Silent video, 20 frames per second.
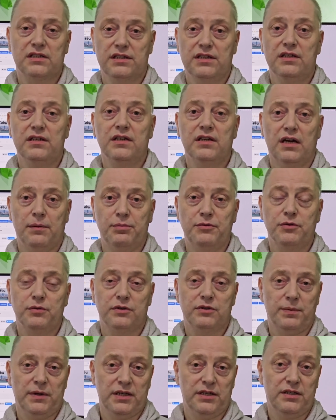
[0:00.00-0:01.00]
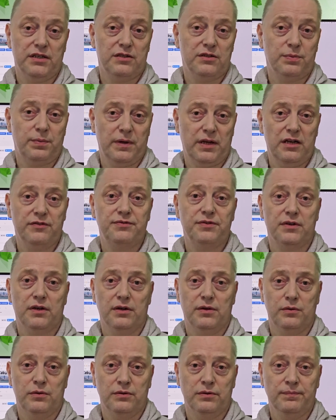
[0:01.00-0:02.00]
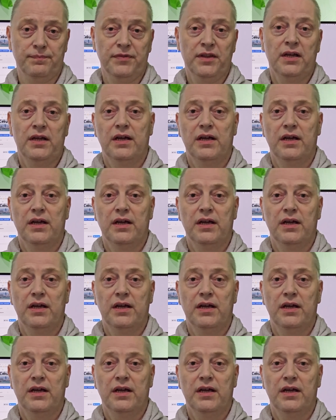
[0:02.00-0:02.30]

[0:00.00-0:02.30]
leading up to 2012 alone,